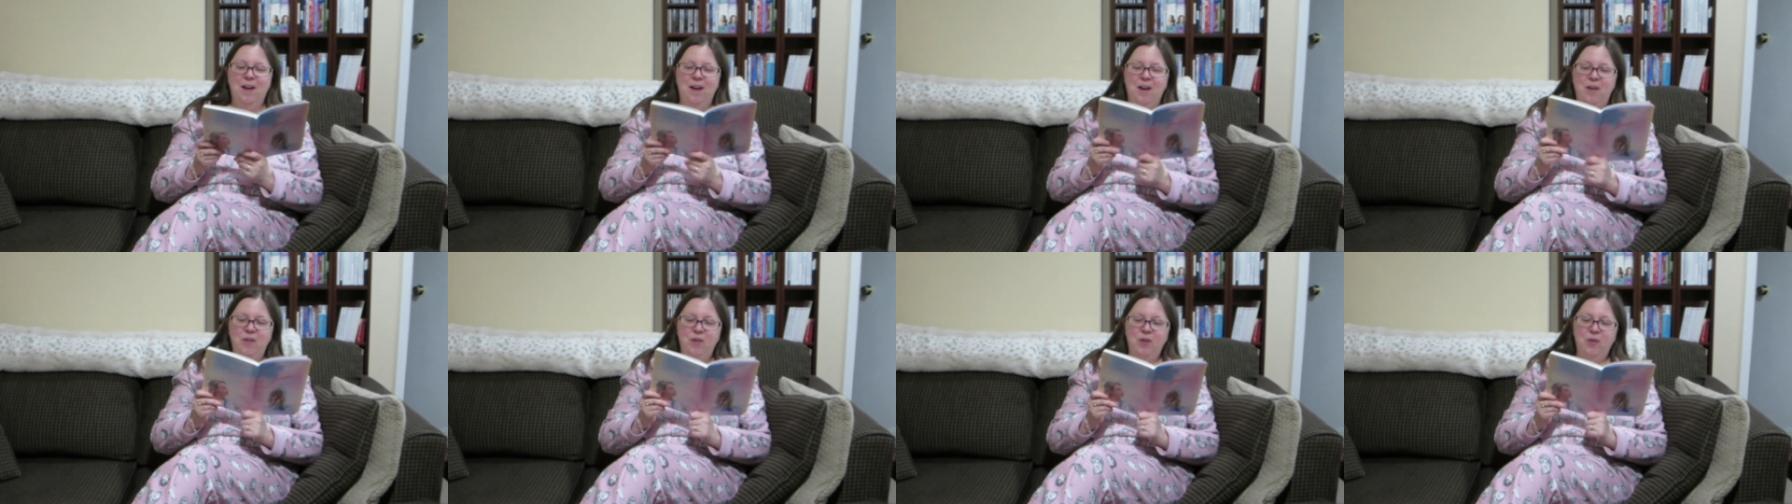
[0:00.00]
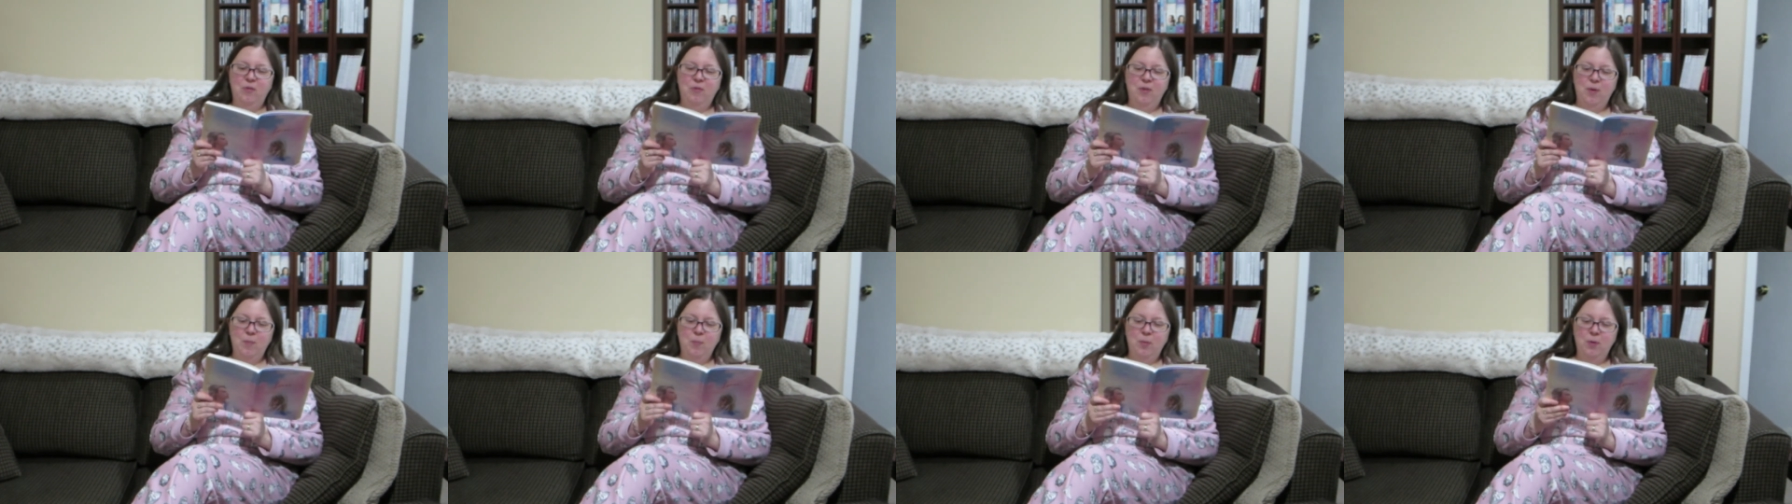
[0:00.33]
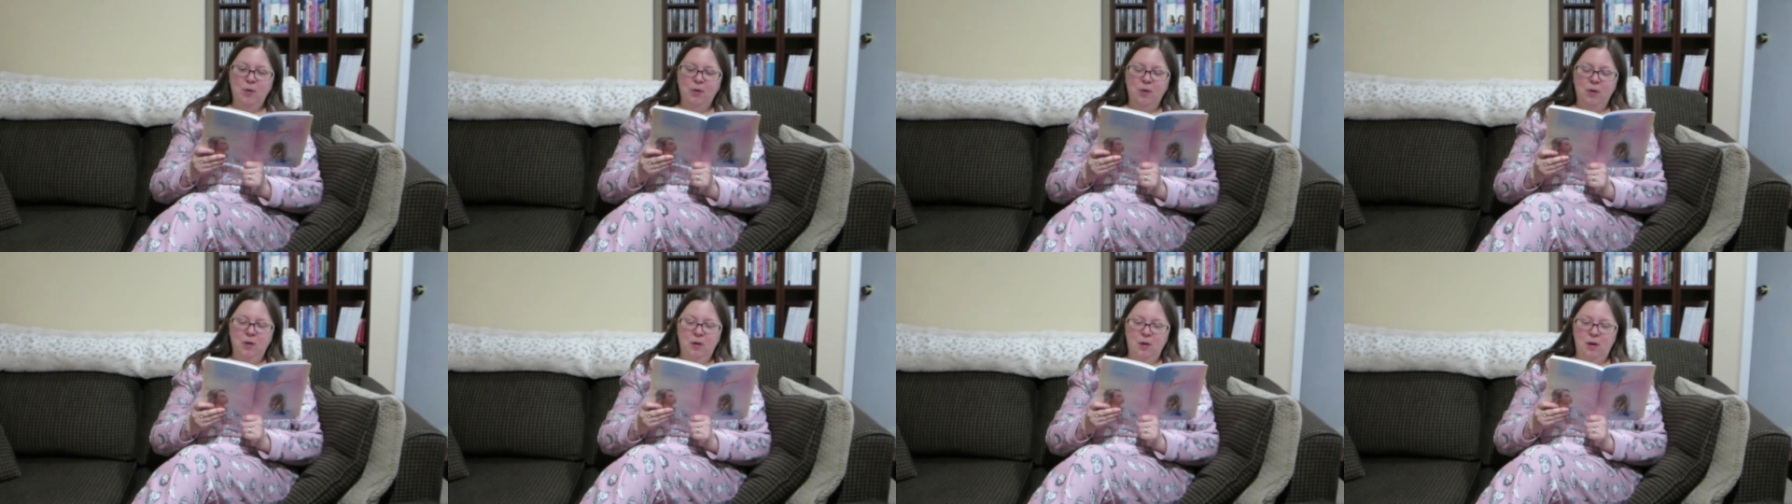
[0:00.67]

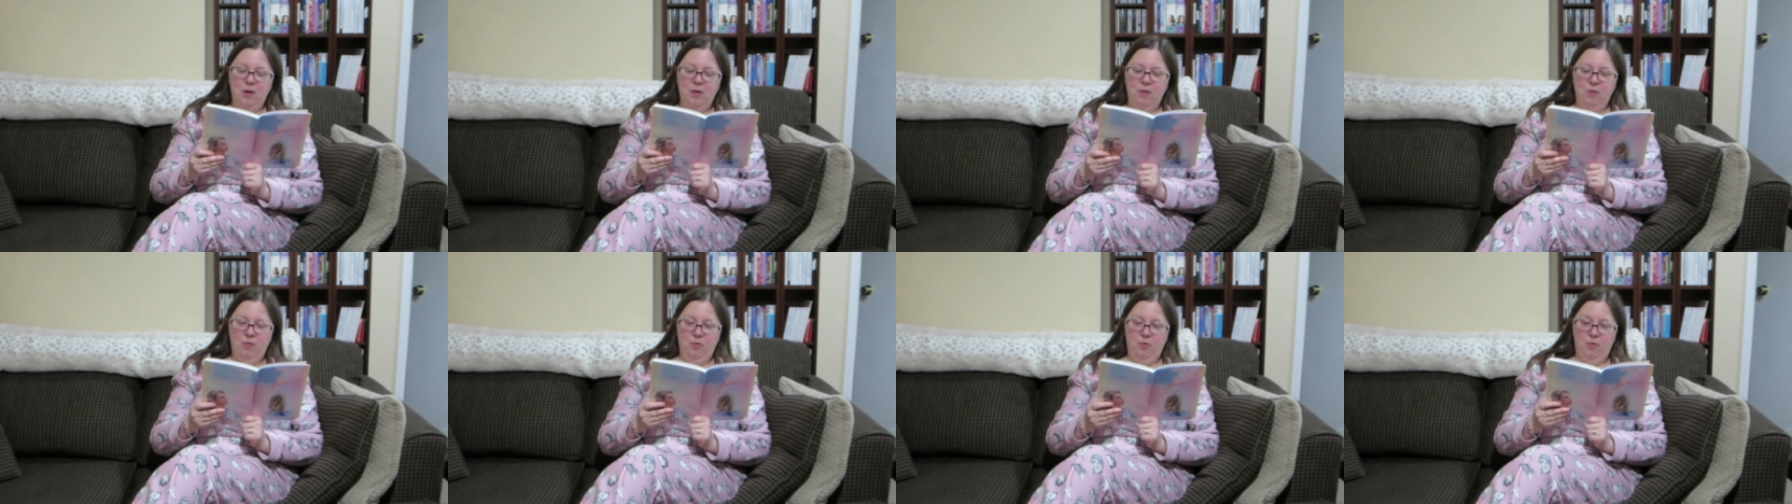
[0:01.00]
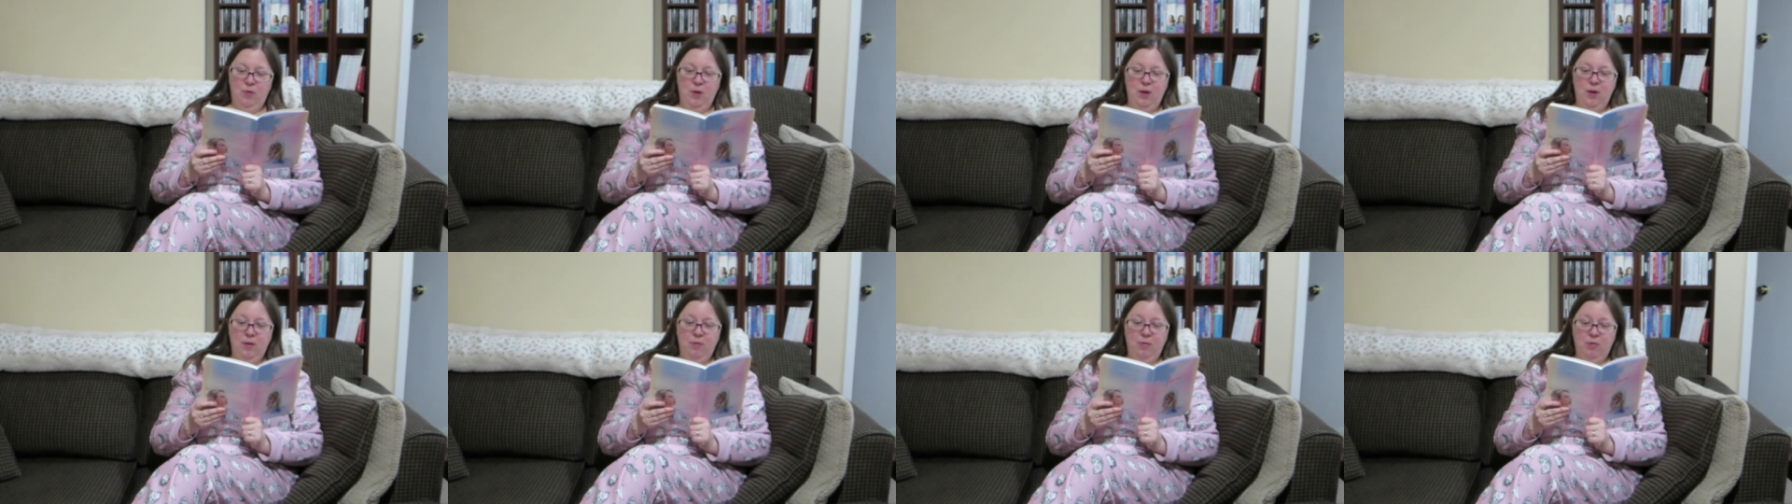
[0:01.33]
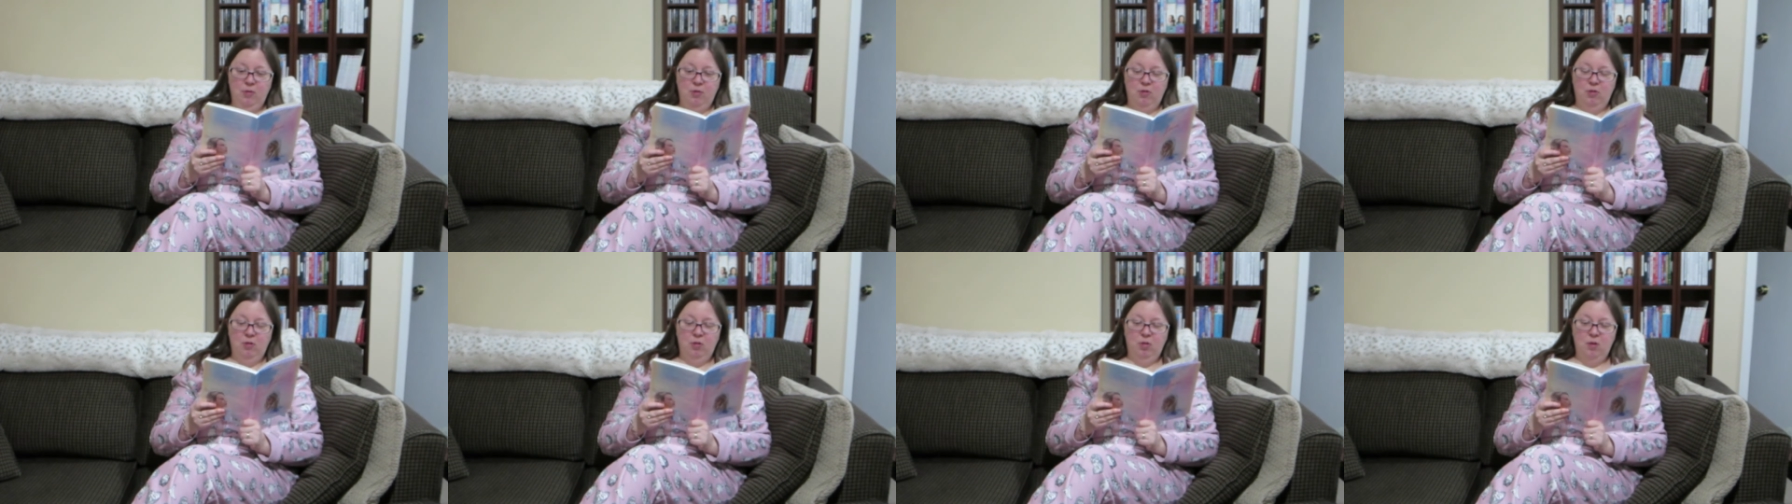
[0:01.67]
November
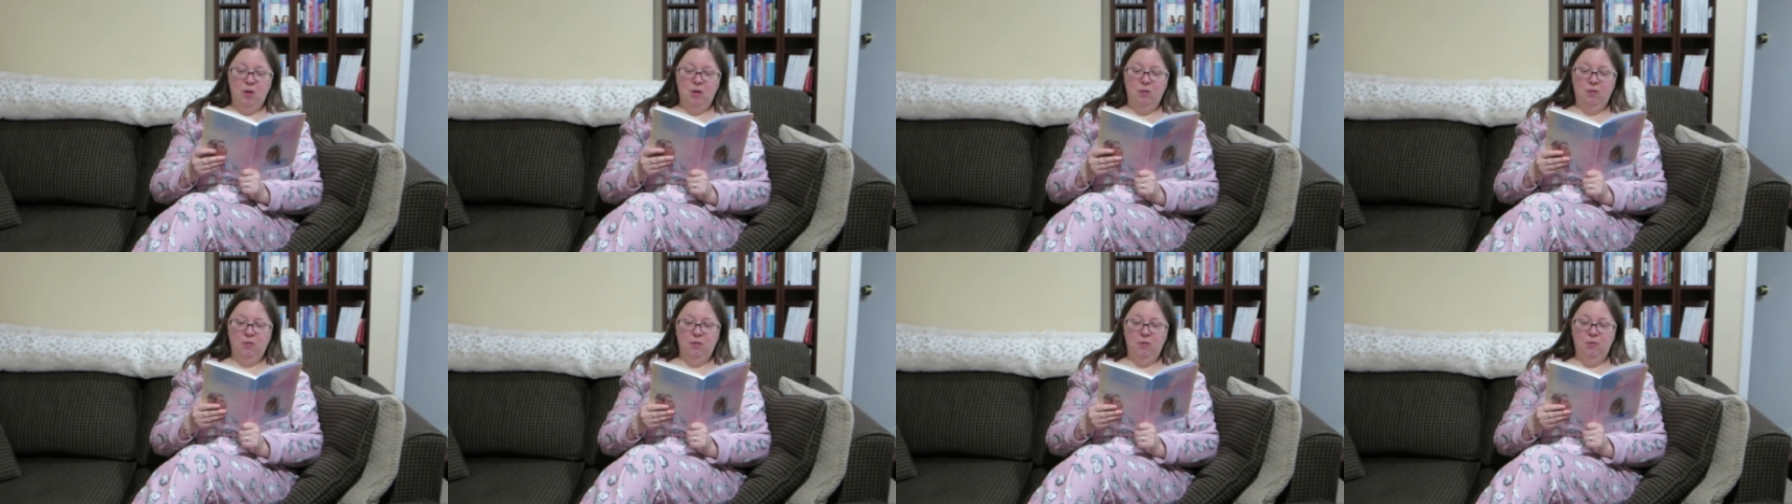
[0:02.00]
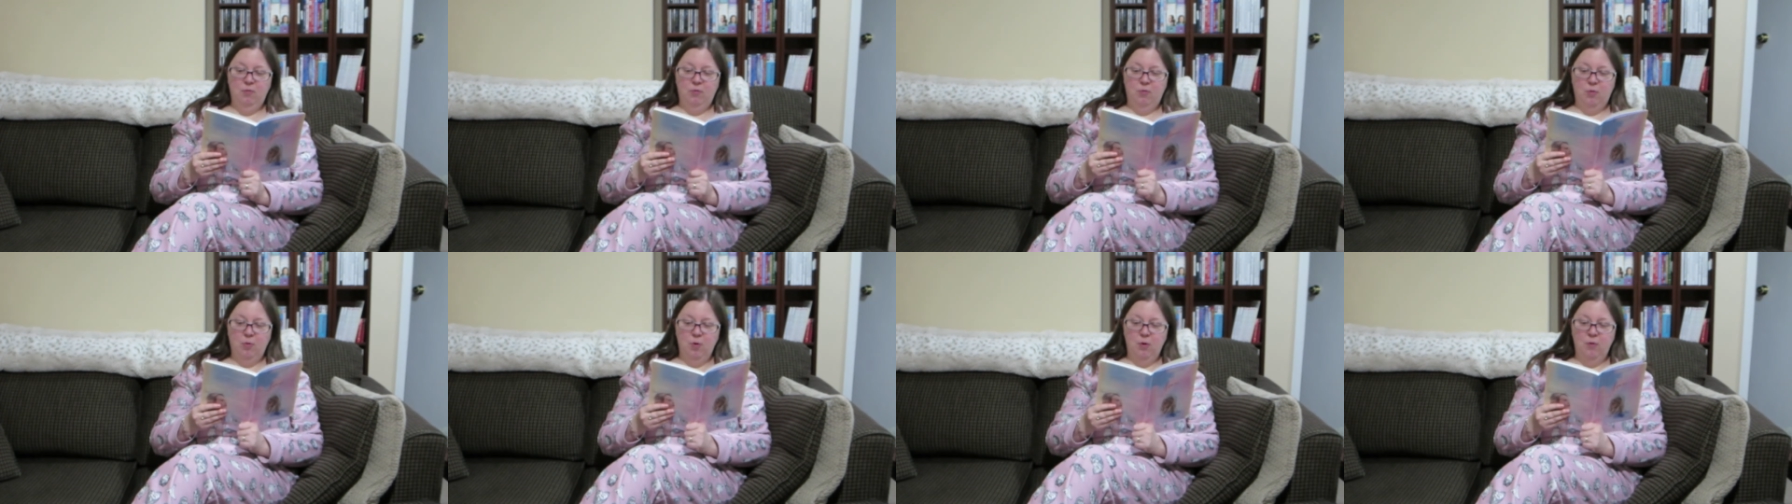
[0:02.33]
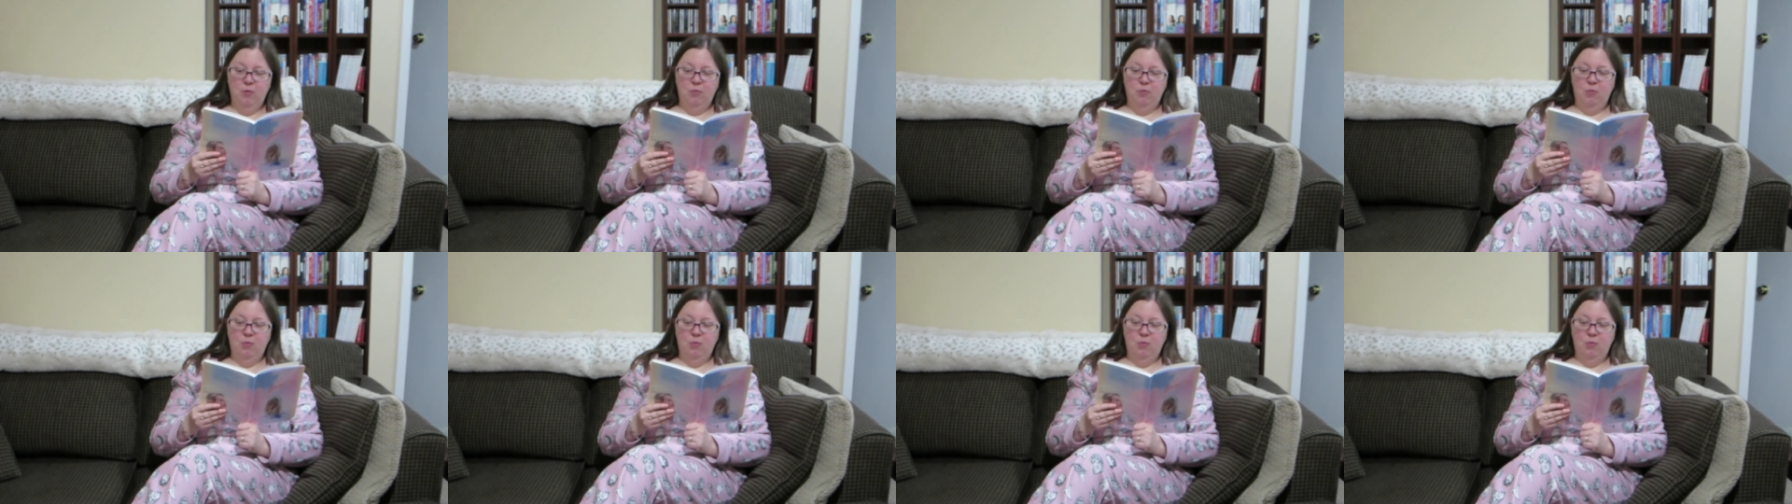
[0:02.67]
5th, 2004,